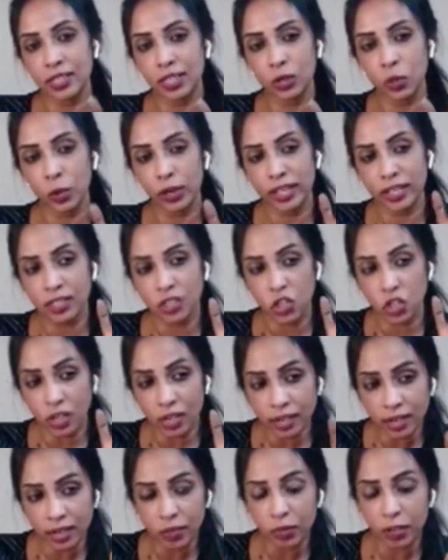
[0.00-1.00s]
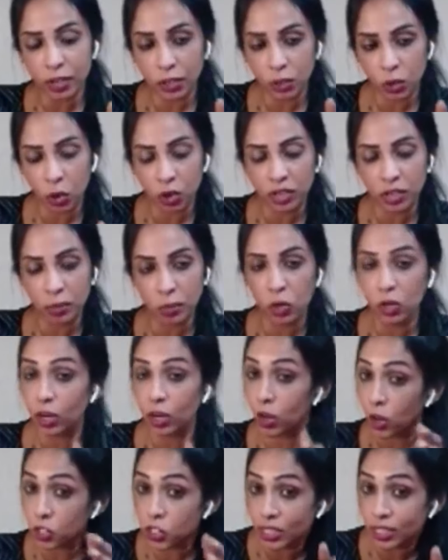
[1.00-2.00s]
in children were taught about
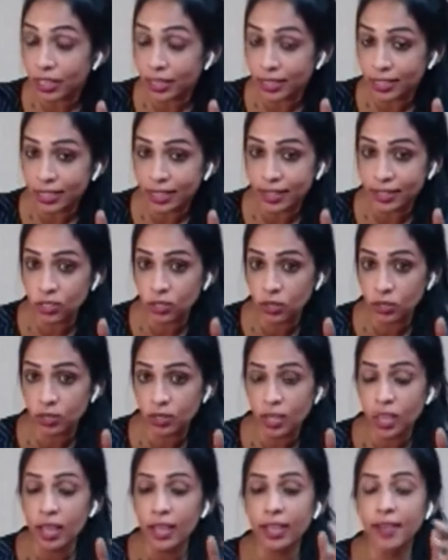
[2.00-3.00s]
logical intelligence.